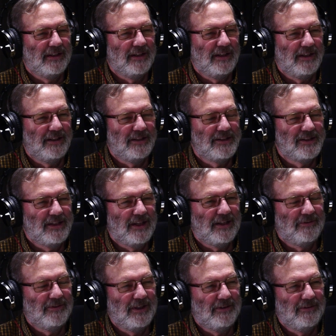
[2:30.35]
And instead
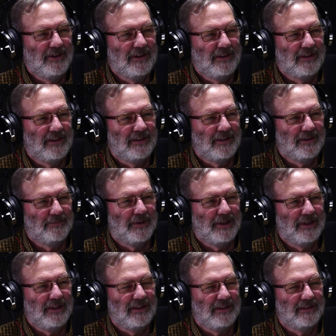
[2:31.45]
of giving the
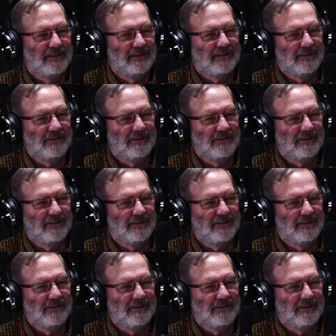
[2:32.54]
money,